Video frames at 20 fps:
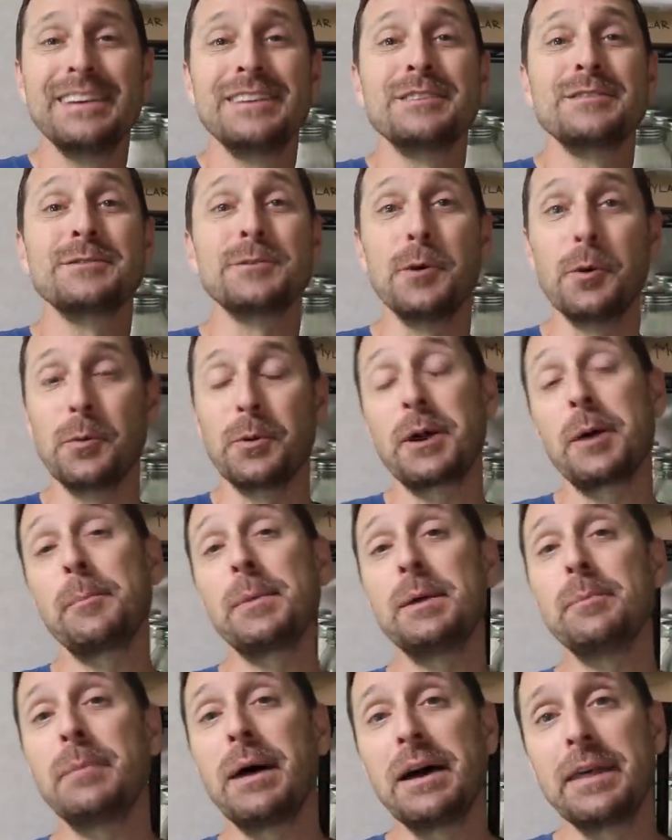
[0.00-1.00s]
So what I
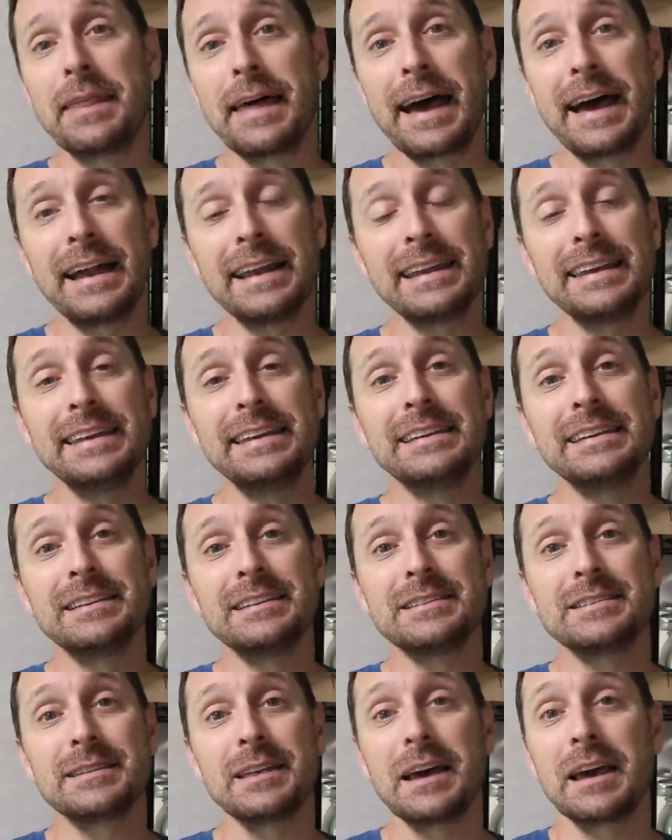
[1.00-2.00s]
mean by that
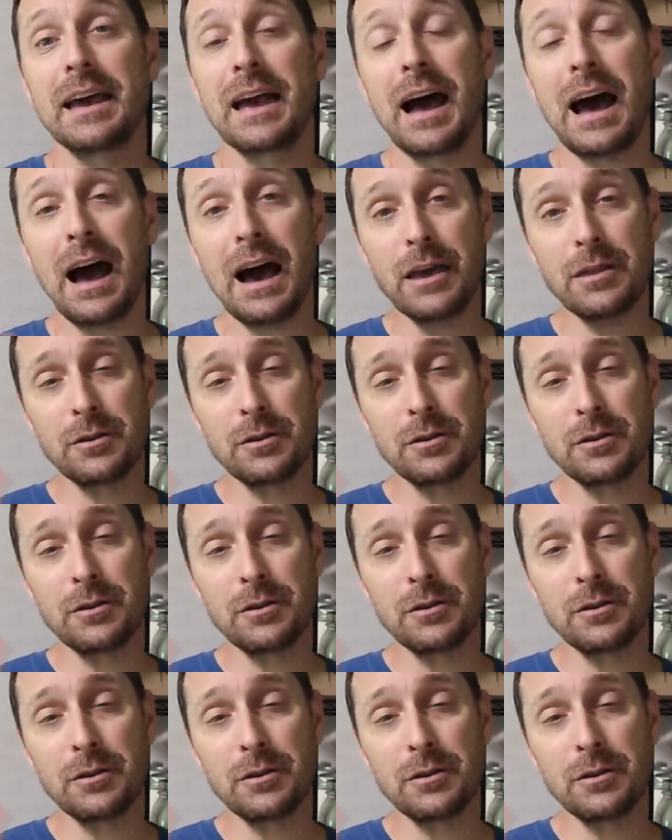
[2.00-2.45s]
is that I